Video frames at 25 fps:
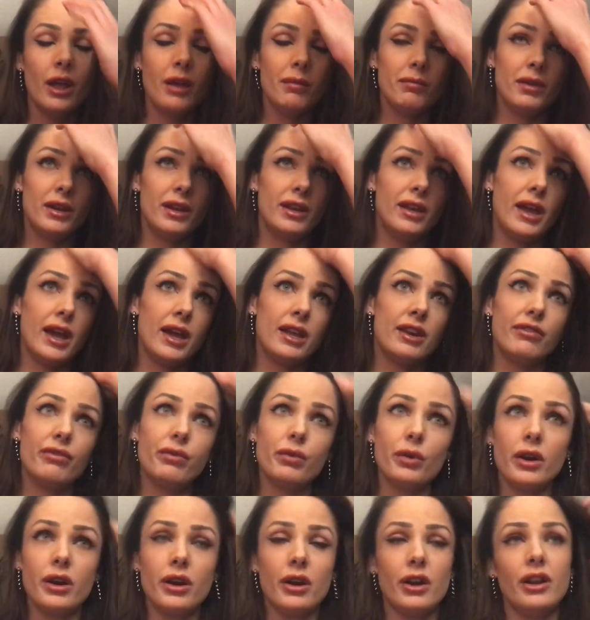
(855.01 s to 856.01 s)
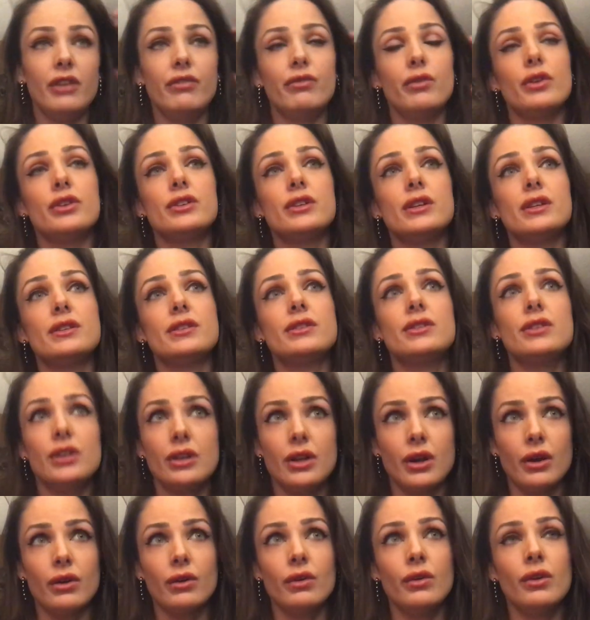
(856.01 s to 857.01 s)
But again, if we're, if we're just, you
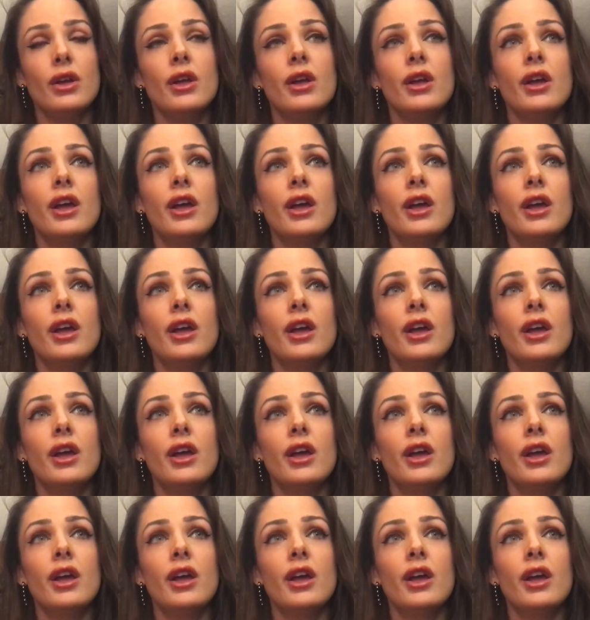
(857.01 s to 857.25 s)
know,